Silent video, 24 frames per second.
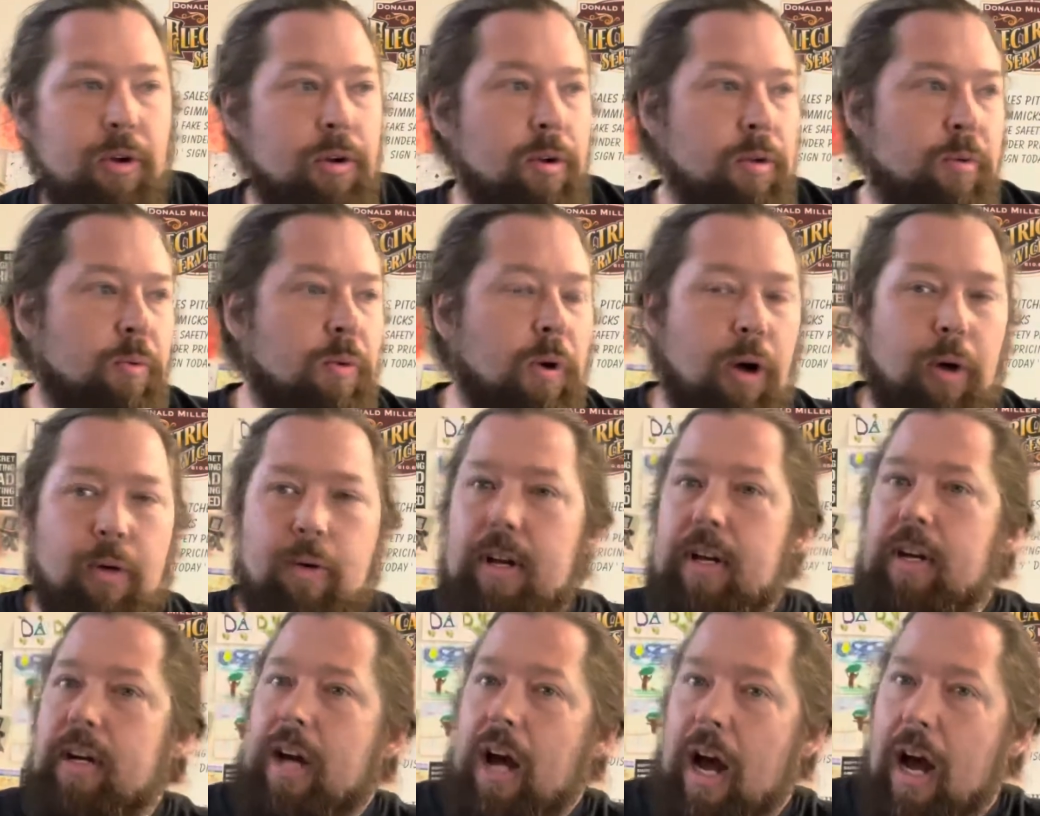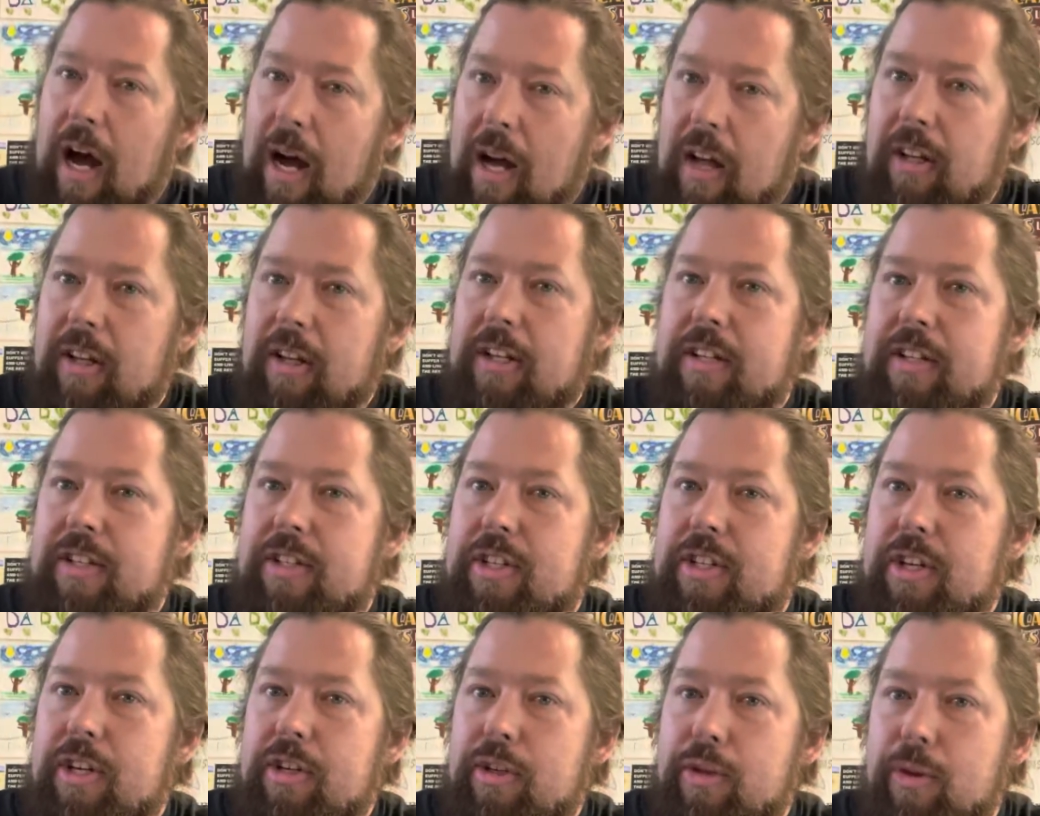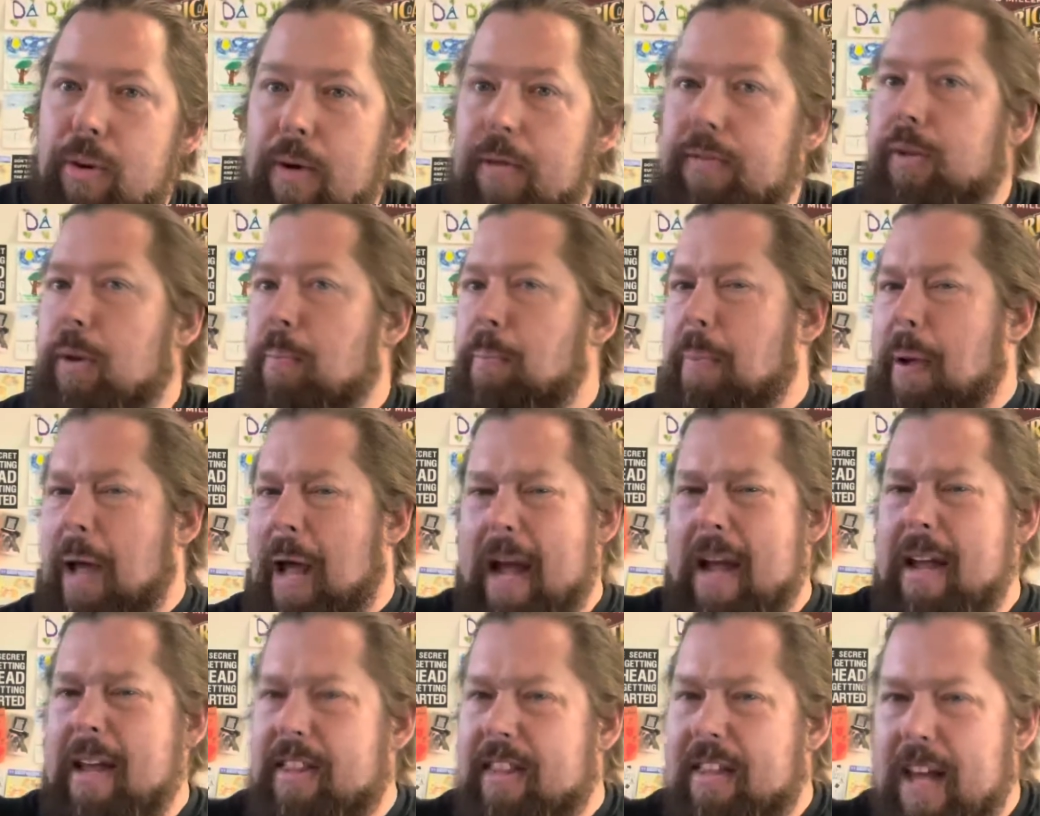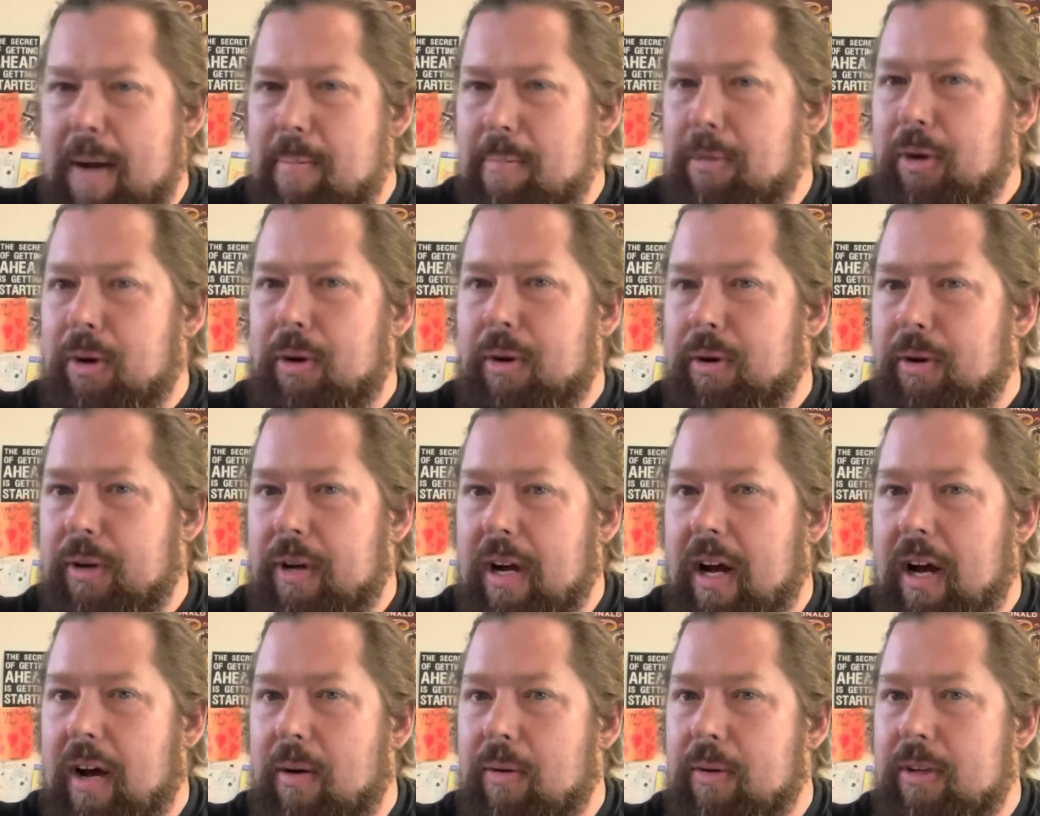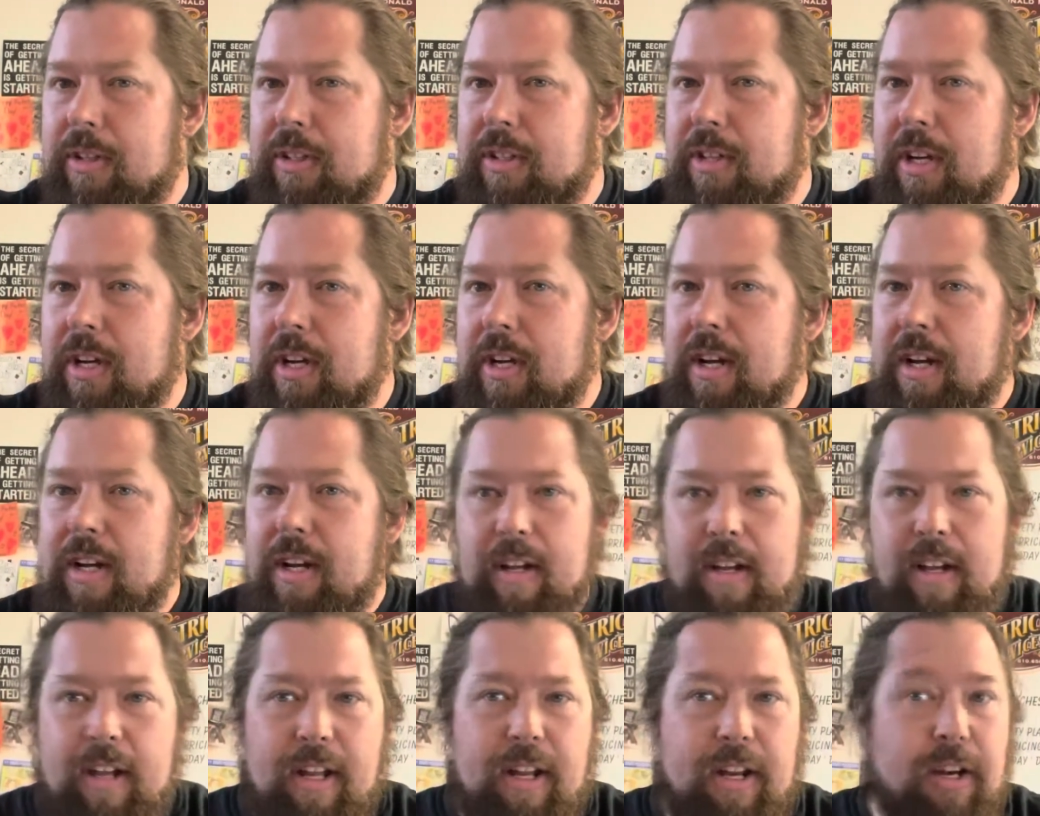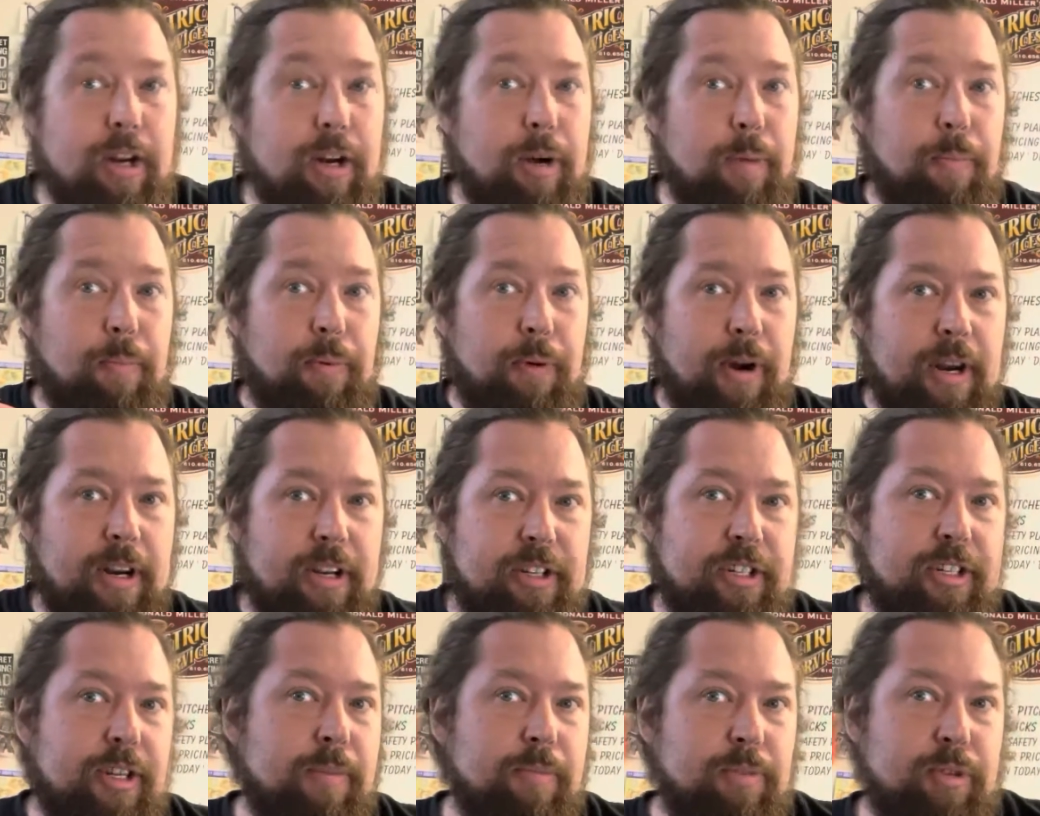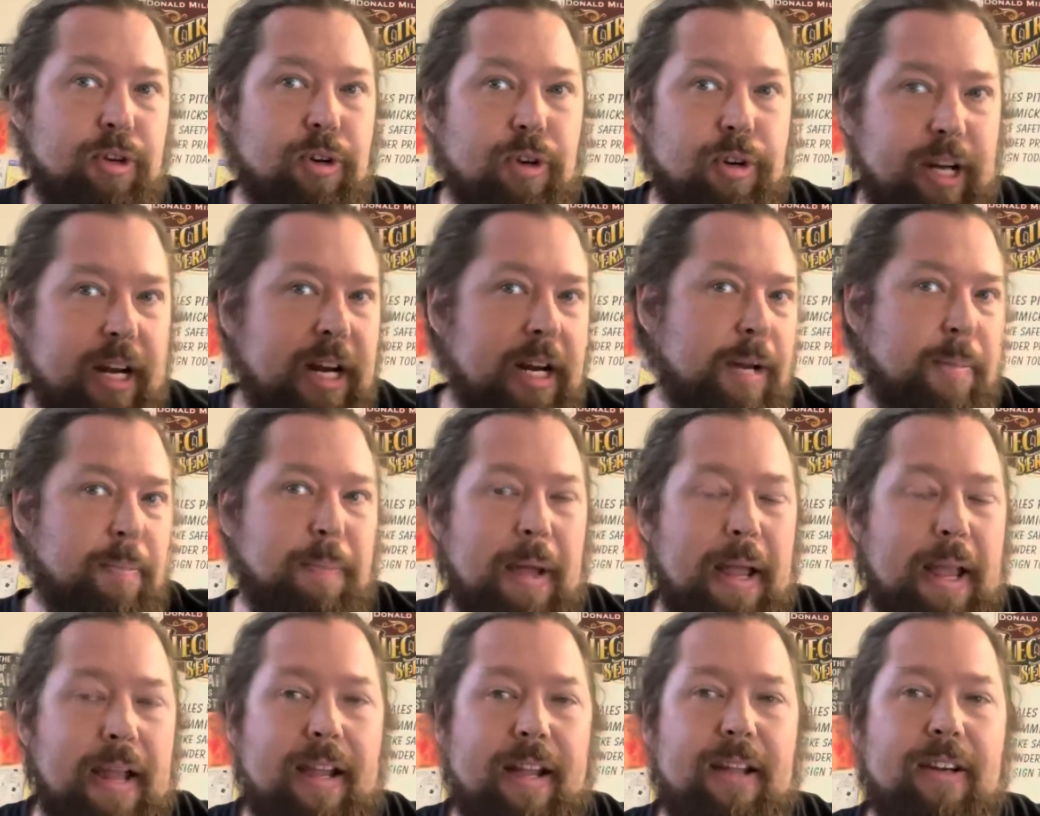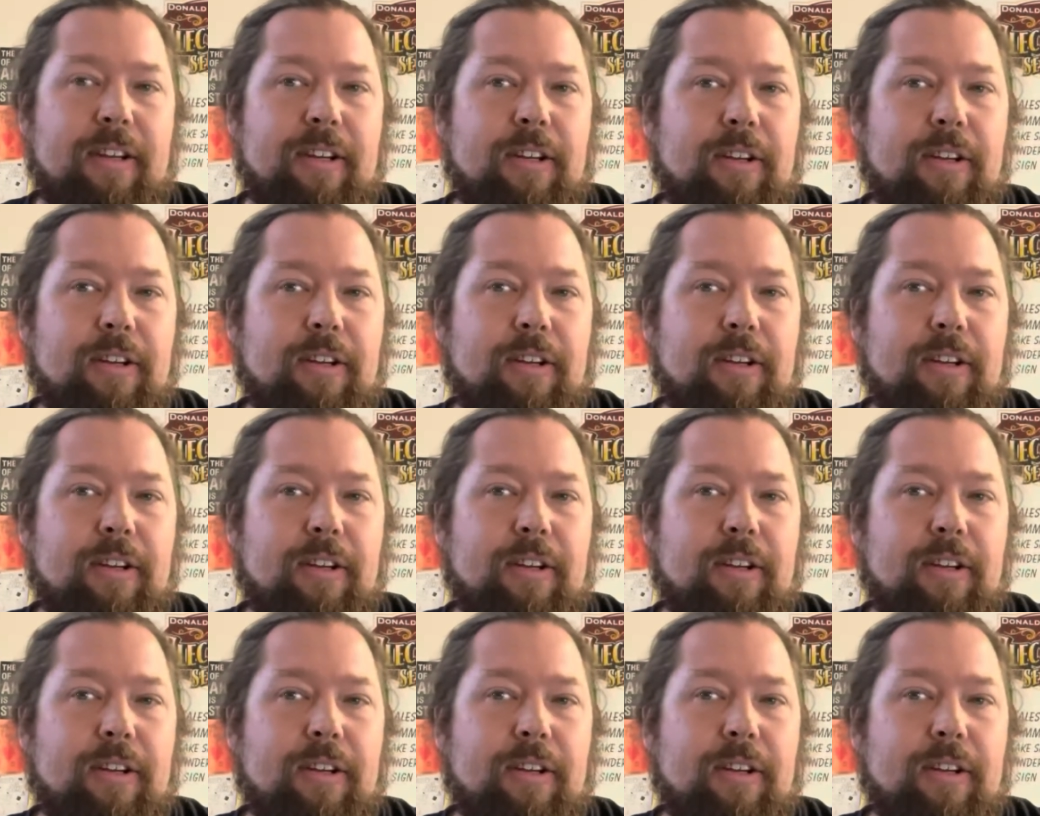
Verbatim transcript: While in college, you have to pay them to go to college. In an apprenticeship, you're getting paid.